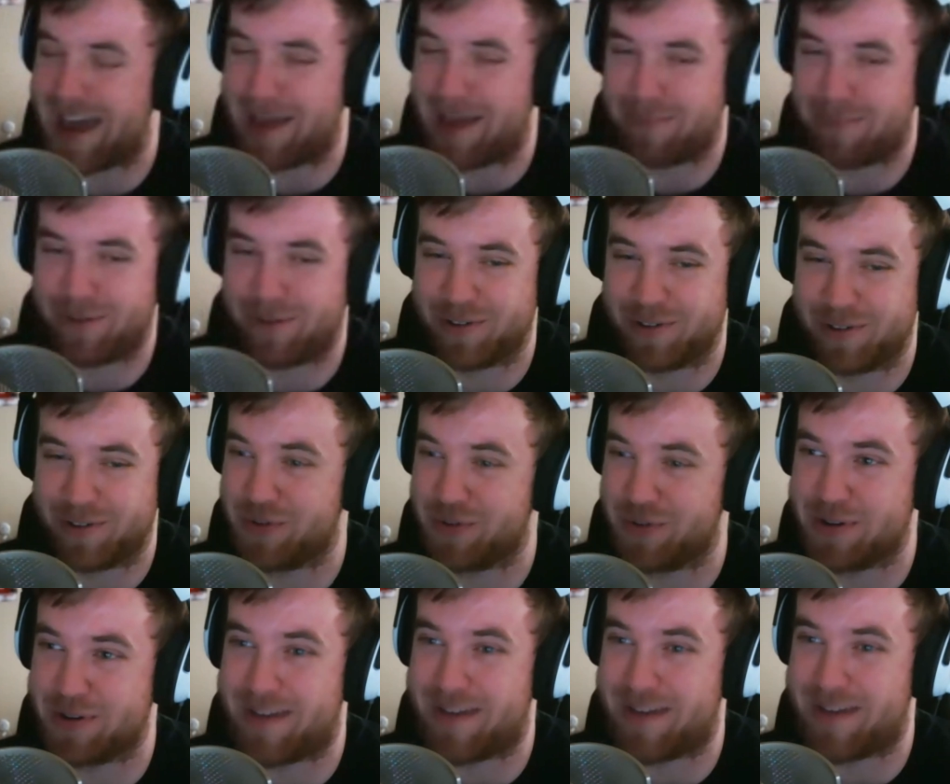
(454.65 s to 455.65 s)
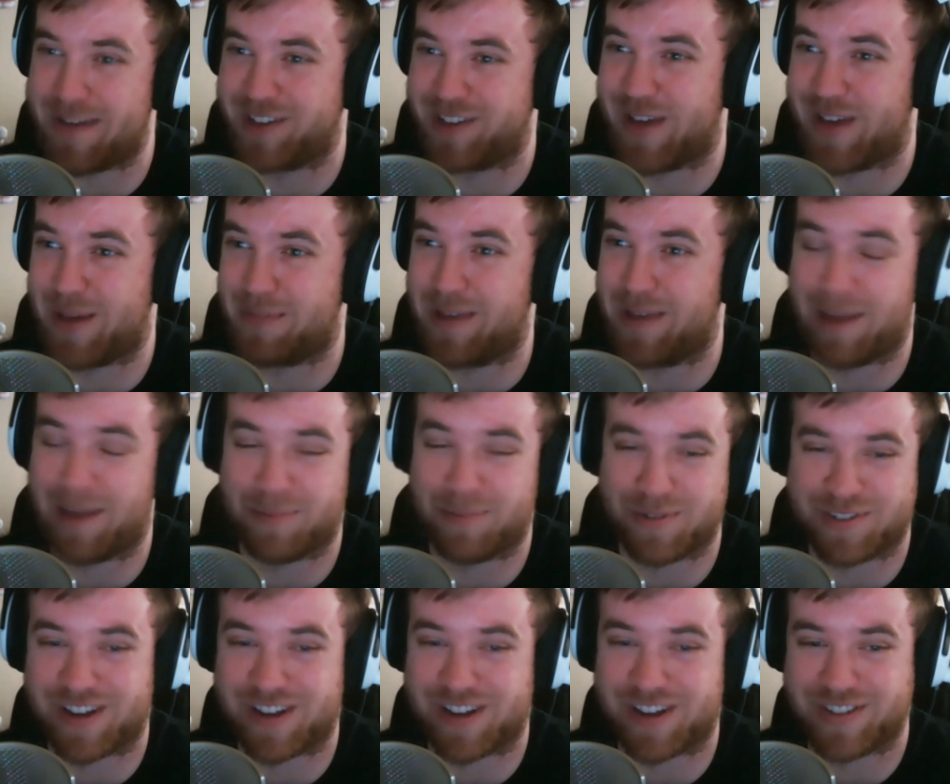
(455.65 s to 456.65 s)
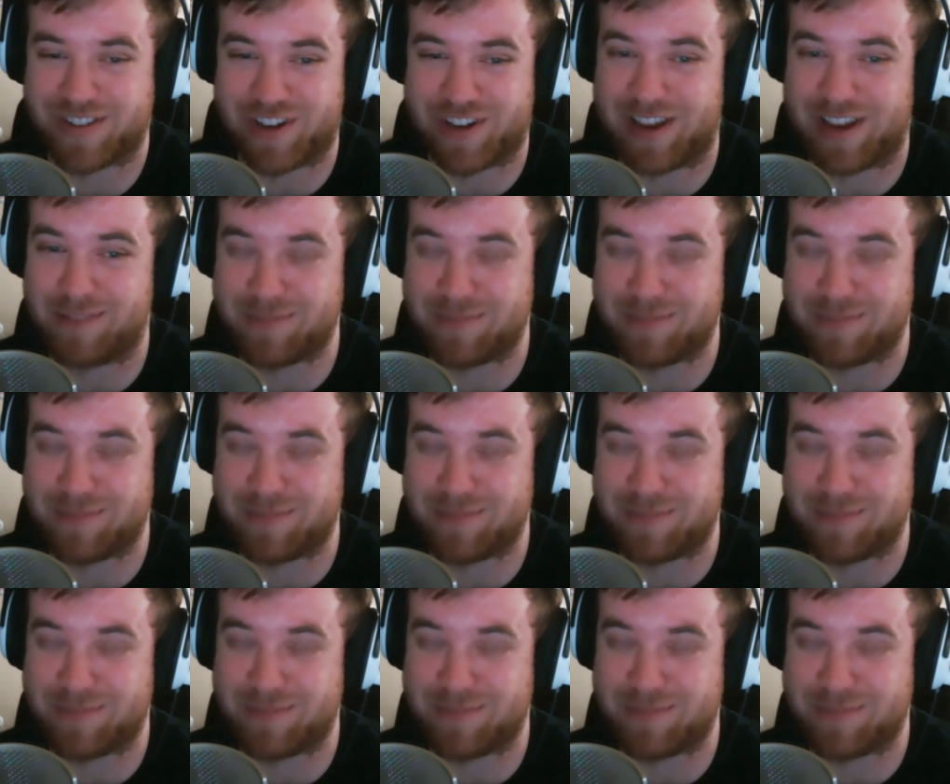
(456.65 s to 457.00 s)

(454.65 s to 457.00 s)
to ruin a batch of ap- applesauce, James.